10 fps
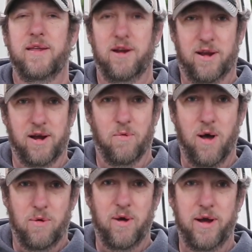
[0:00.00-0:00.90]
you're gonna
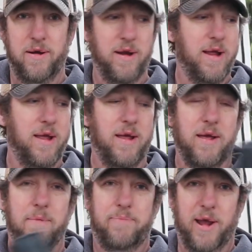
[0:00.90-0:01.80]
want one,
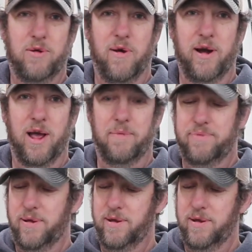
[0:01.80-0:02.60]
pick one up.